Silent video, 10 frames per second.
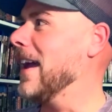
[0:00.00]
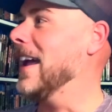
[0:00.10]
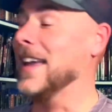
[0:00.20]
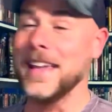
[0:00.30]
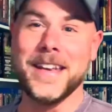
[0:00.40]

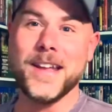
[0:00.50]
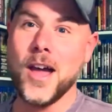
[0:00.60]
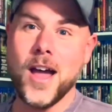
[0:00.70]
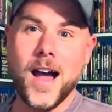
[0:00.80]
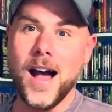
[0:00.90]
I,
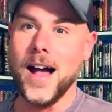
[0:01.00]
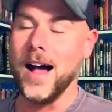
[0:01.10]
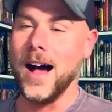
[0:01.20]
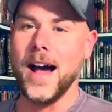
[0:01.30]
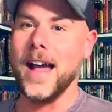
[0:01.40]

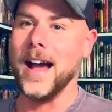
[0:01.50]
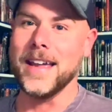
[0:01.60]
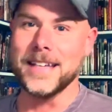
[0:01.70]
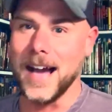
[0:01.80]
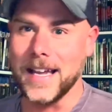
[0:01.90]

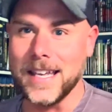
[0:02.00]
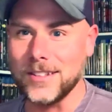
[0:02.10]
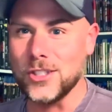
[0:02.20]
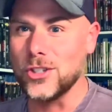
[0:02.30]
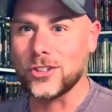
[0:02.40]
I, I guess
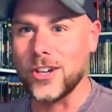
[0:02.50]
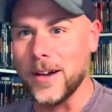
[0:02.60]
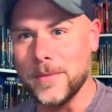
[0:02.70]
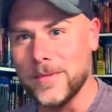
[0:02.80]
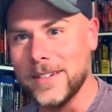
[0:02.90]
he just
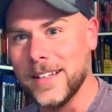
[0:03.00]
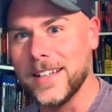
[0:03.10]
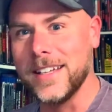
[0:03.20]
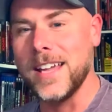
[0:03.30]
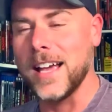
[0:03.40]
got
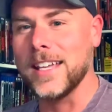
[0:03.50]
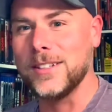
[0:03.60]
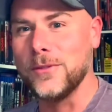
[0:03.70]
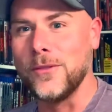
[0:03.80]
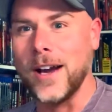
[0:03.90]
I guess
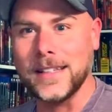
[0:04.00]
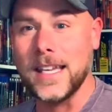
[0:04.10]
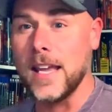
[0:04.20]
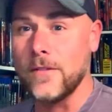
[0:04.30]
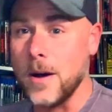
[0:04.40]
he finally
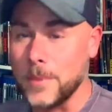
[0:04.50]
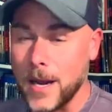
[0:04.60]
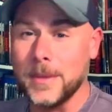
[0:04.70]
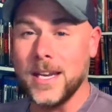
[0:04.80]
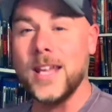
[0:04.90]
gave up, but I
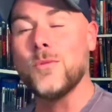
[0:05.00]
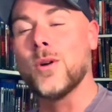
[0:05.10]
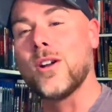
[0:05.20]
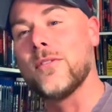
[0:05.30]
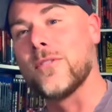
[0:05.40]
mean, it
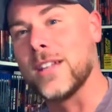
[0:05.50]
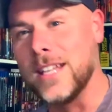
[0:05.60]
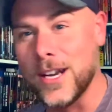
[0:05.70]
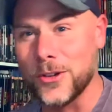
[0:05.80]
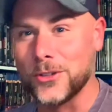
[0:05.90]
went on for
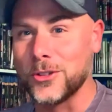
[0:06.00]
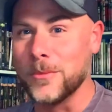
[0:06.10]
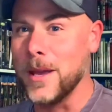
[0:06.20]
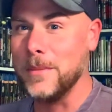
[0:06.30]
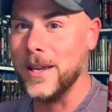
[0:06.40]
years, so
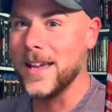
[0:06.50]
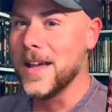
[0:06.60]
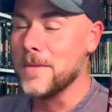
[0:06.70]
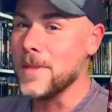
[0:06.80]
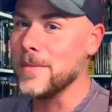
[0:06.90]
maybe
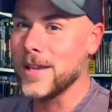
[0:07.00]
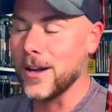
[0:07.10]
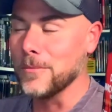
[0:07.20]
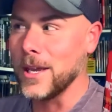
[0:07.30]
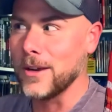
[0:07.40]
maybe
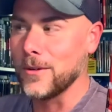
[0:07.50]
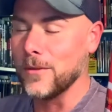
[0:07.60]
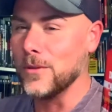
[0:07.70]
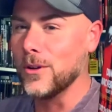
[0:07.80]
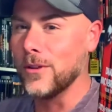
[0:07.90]
I'll make a
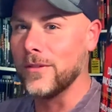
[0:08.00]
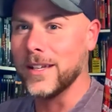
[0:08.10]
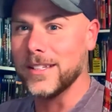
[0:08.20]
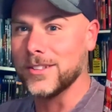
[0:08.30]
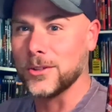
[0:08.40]
review of
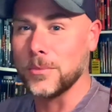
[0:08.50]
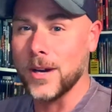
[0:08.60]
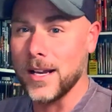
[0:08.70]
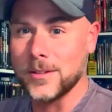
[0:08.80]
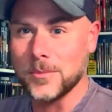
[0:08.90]
it and
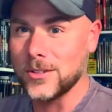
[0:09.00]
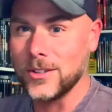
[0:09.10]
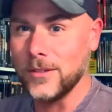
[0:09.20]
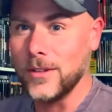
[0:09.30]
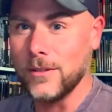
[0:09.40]
surprise him and
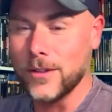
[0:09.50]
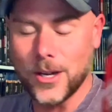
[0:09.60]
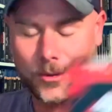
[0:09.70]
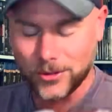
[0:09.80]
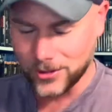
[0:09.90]
see if he even
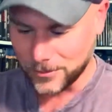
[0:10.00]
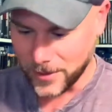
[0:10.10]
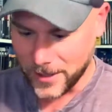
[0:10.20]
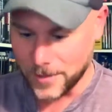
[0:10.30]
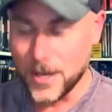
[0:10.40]
notices.
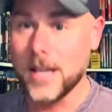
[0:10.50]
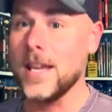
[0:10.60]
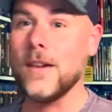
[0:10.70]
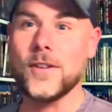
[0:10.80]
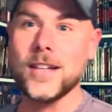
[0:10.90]
But um,
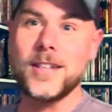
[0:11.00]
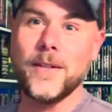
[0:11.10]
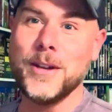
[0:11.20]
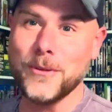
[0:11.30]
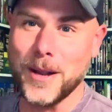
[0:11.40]
yeah, if you guys have
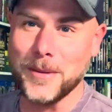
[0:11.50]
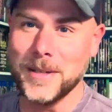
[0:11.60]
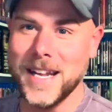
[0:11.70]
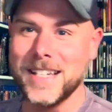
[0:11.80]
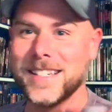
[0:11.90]
any
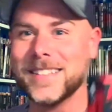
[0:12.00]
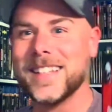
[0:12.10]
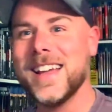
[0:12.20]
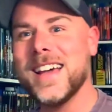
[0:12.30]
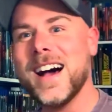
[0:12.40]
recommendations,
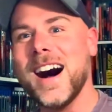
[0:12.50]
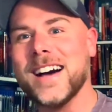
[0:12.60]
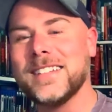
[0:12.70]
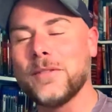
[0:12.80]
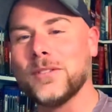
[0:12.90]
uh,
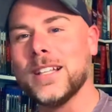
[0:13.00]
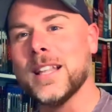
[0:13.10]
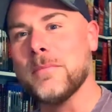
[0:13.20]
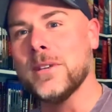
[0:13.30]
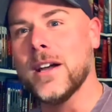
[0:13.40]
definitely
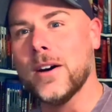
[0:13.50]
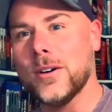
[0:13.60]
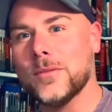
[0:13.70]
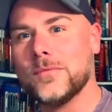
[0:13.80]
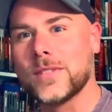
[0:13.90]
let me
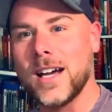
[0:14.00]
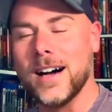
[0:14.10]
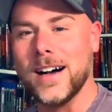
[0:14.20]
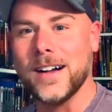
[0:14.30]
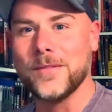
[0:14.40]
know.
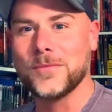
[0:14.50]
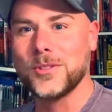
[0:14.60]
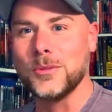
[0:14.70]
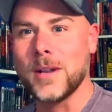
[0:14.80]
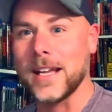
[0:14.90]
Um,
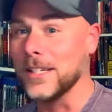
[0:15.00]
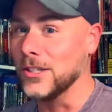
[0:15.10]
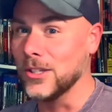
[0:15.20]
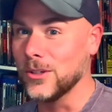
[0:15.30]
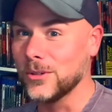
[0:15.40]
see what I can
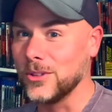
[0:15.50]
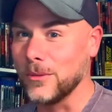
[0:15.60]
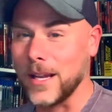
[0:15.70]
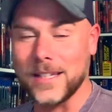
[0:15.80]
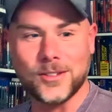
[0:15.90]
do, see
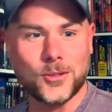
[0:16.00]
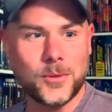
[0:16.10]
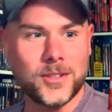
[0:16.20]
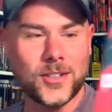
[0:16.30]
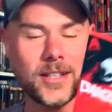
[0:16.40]
what I can
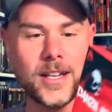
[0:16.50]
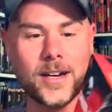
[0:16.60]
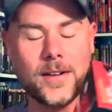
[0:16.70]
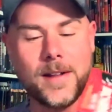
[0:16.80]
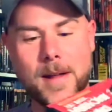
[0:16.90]
squeeze in
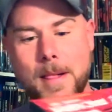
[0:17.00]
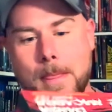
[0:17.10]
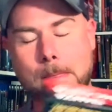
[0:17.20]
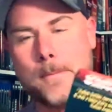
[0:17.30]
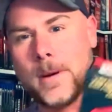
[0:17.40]
there.
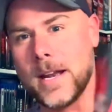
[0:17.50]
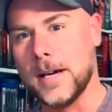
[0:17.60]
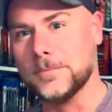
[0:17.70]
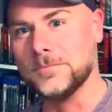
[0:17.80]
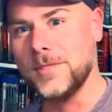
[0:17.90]
But
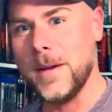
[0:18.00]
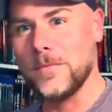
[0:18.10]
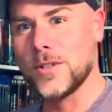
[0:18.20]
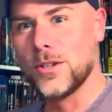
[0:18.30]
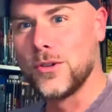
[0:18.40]
um, yep,
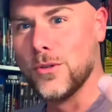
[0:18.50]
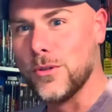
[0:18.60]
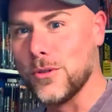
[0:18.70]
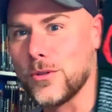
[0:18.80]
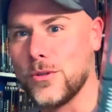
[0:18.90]

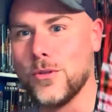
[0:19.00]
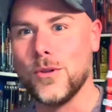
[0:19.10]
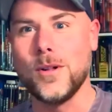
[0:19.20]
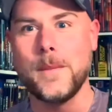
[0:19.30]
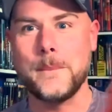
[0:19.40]
cool,
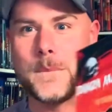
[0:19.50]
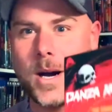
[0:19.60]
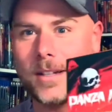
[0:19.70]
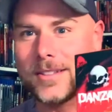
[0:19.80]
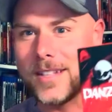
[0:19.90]
cool
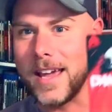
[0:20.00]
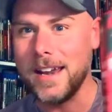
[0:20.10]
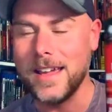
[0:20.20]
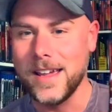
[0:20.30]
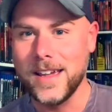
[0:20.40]
box set,
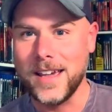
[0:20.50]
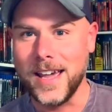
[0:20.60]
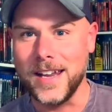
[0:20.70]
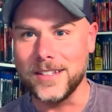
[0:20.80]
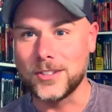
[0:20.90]

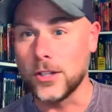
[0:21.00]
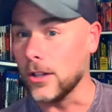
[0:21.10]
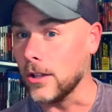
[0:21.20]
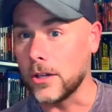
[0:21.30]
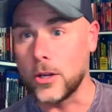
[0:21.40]
and it's going to
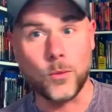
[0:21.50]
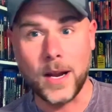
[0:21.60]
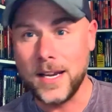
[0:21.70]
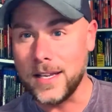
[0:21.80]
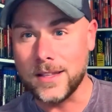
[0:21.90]
look
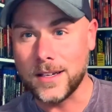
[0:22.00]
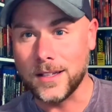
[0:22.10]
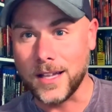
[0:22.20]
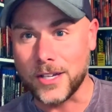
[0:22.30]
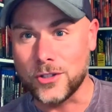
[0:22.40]
great in the
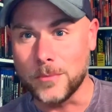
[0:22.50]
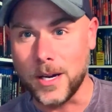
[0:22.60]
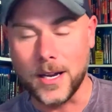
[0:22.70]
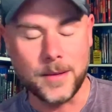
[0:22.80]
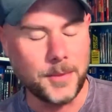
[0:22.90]
collection
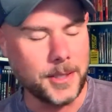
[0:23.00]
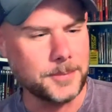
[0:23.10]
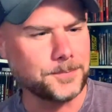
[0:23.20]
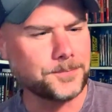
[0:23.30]
behind me.